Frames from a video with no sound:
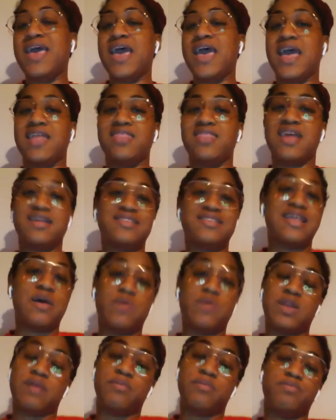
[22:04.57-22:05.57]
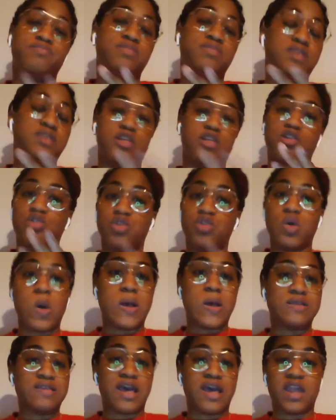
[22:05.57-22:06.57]
And that's not what I'm telling you to go
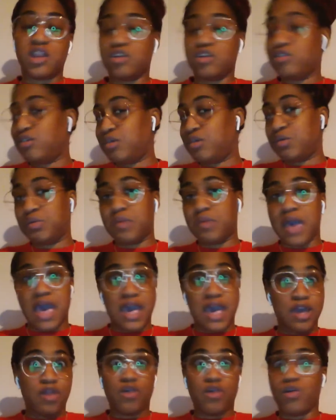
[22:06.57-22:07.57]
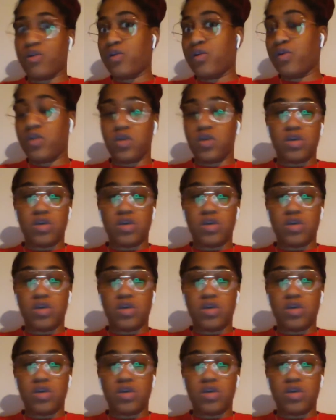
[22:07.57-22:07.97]
outside and do at all.